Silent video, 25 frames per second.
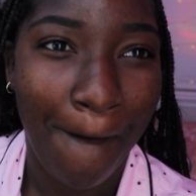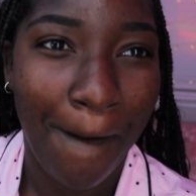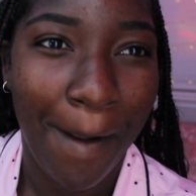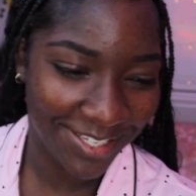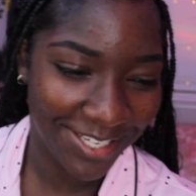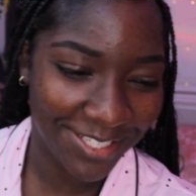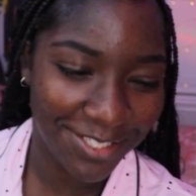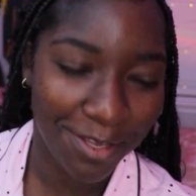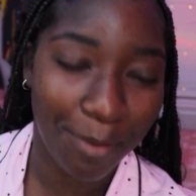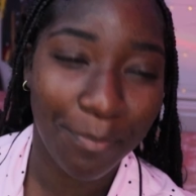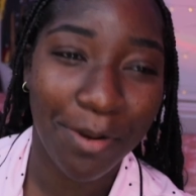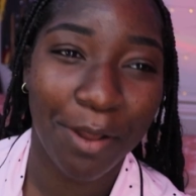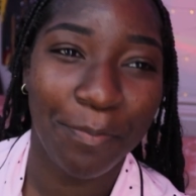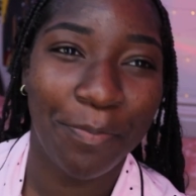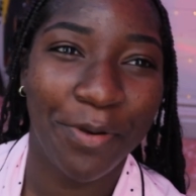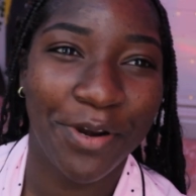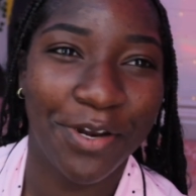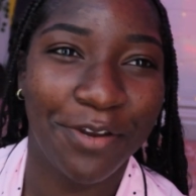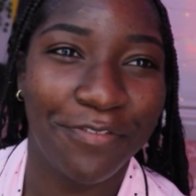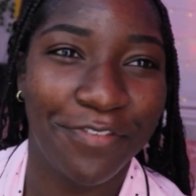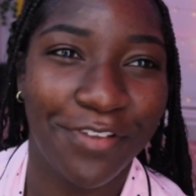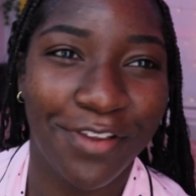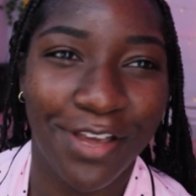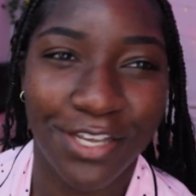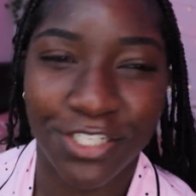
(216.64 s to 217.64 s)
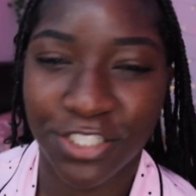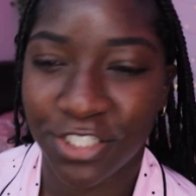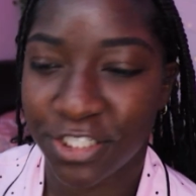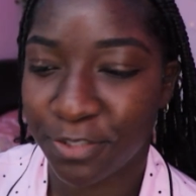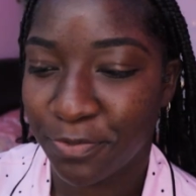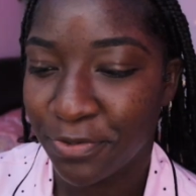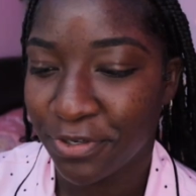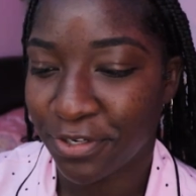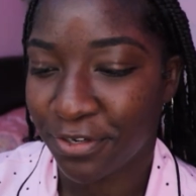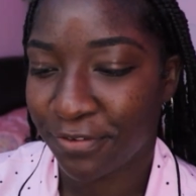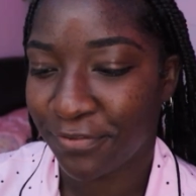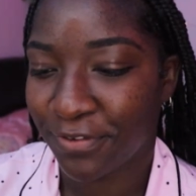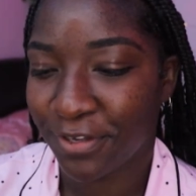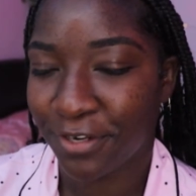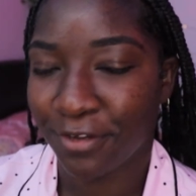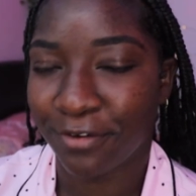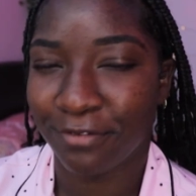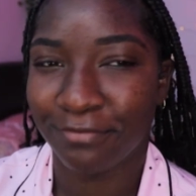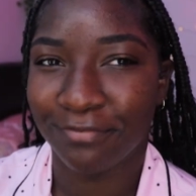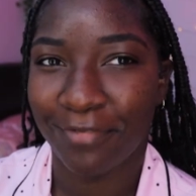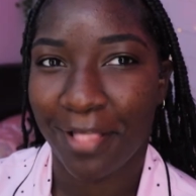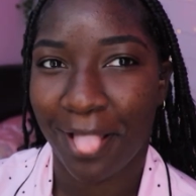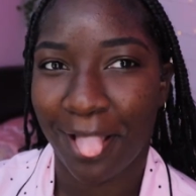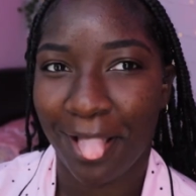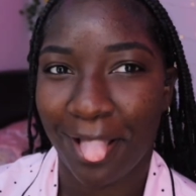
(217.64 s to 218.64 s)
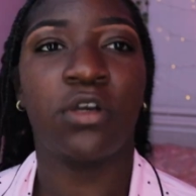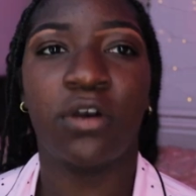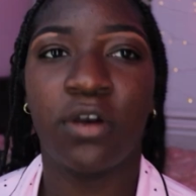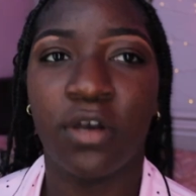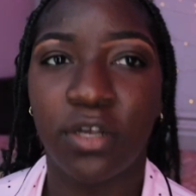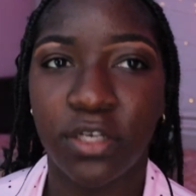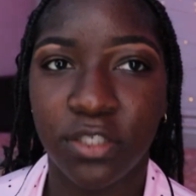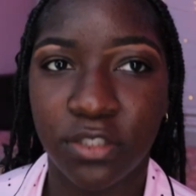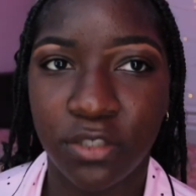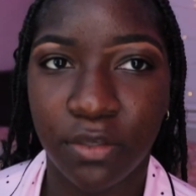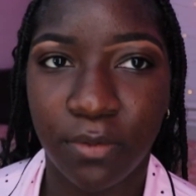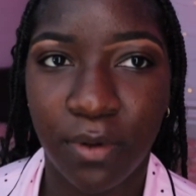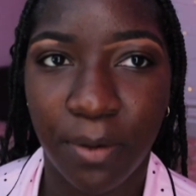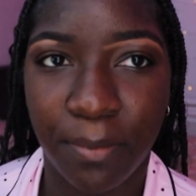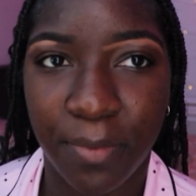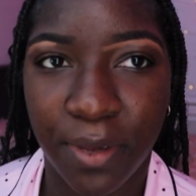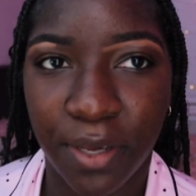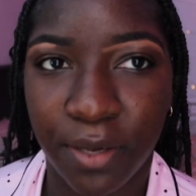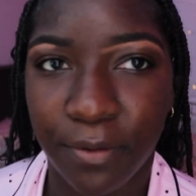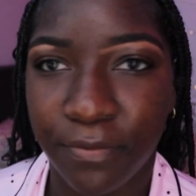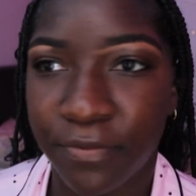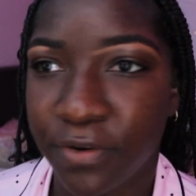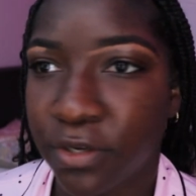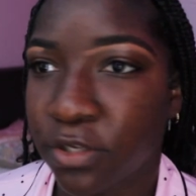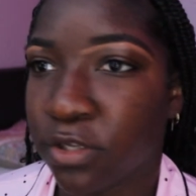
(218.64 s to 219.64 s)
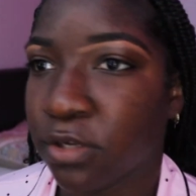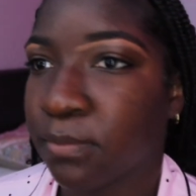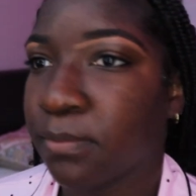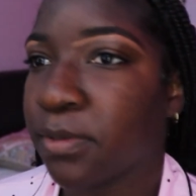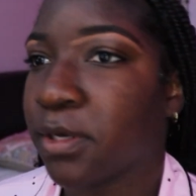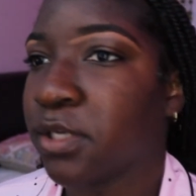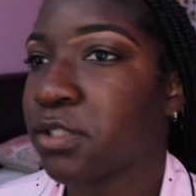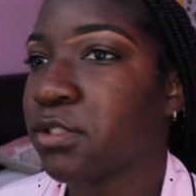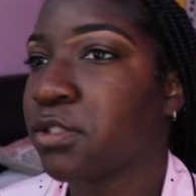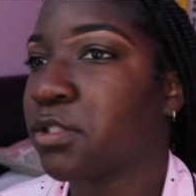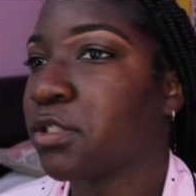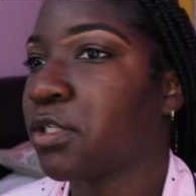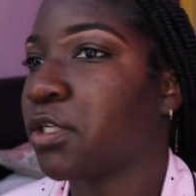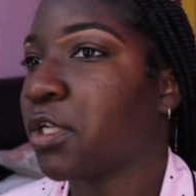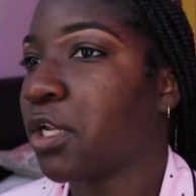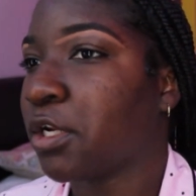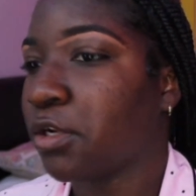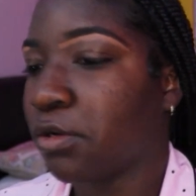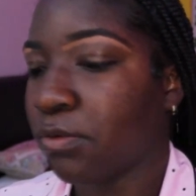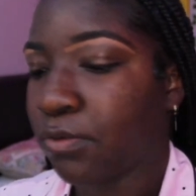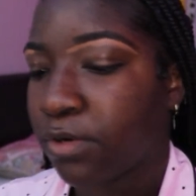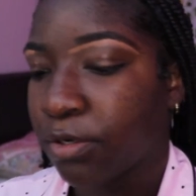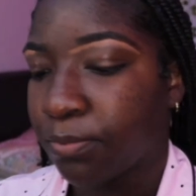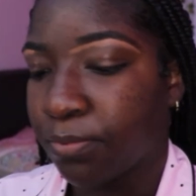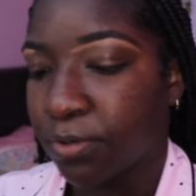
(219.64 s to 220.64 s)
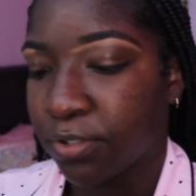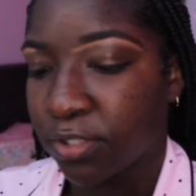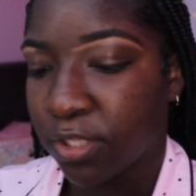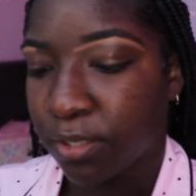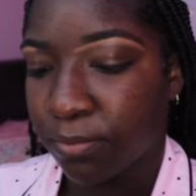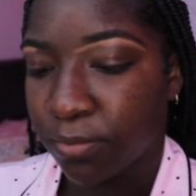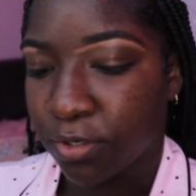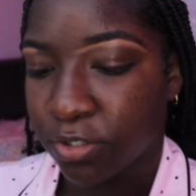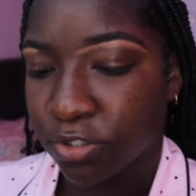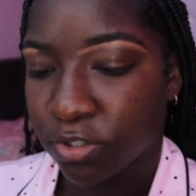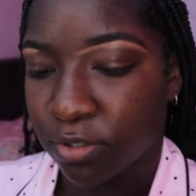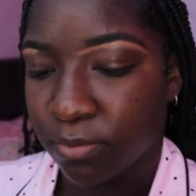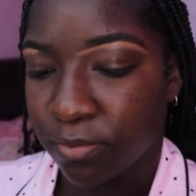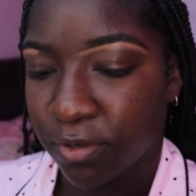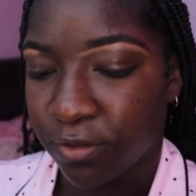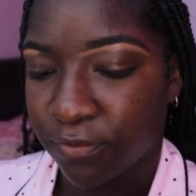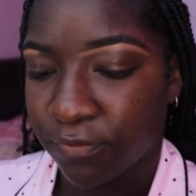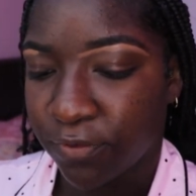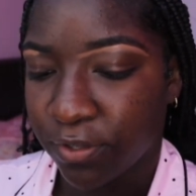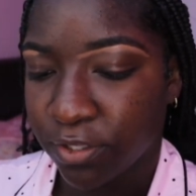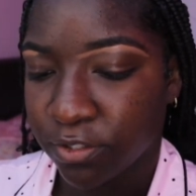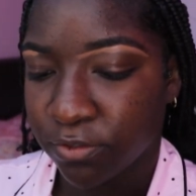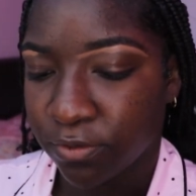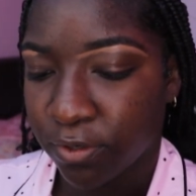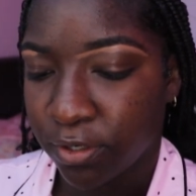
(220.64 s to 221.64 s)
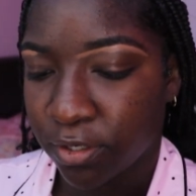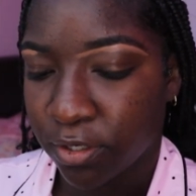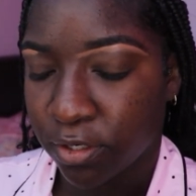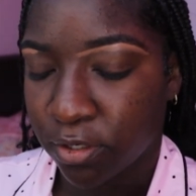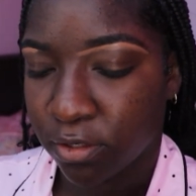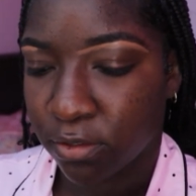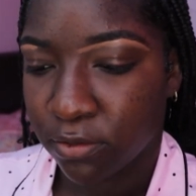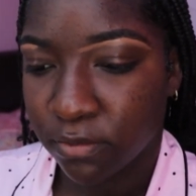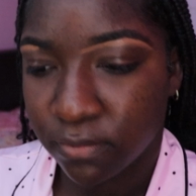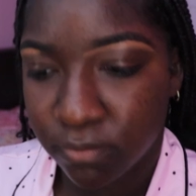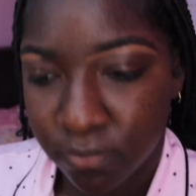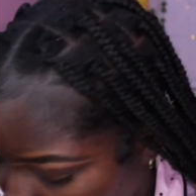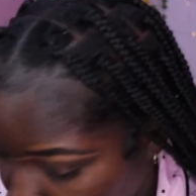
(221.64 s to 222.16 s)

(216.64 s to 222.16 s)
He told me I put it in the video. I should just put it in the video. No, I just don't want makeup to look busted, and I don't want to put that much on my face right now.